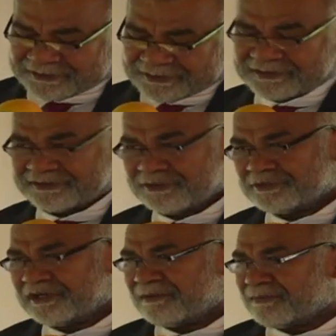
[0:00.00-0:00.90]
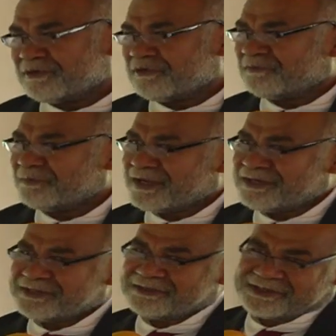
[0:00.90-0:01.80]
the total amount of
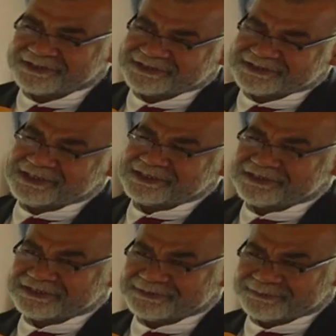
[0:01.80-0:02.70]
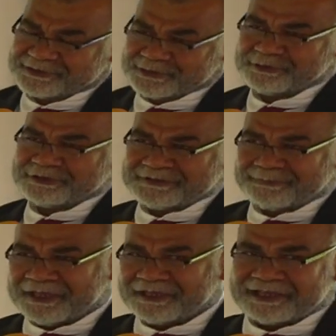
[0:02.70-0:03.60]
money that is in the student's
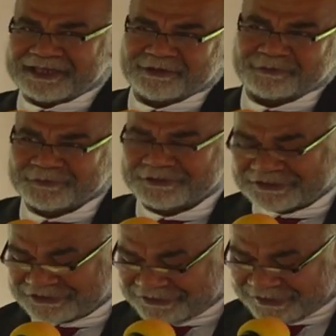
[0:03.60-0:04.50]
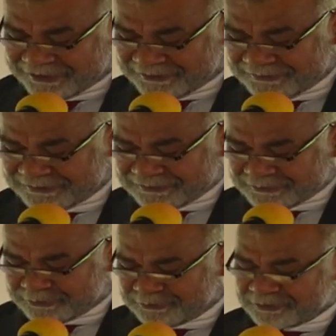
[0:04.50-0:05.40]
bank account for this year,
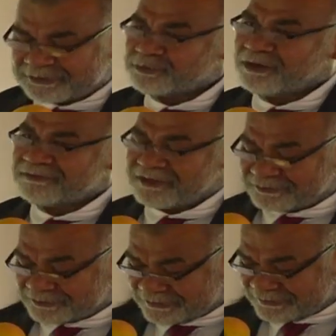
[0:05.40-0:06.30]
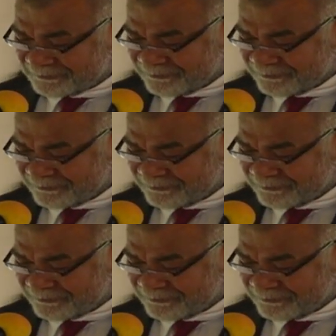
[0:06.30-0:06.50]
total $12,409.